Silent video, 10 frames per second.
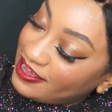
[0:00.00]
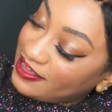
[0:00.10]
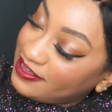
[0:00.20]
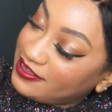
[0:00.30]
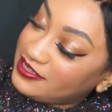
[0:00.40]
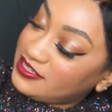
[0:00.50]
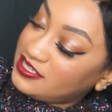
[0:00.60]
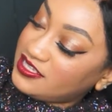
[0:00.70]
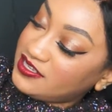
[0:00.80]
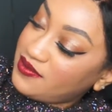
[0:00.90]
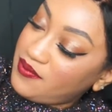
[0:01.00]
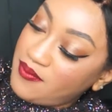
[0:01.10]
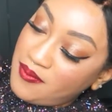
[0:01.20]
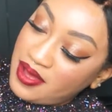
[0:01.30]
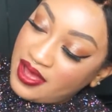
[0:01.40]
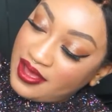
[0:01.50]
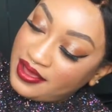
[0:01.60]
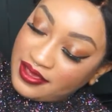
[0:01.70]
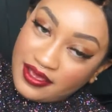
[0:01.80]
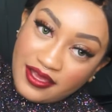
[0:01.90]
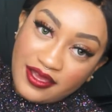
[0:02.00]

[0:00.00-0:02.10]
is my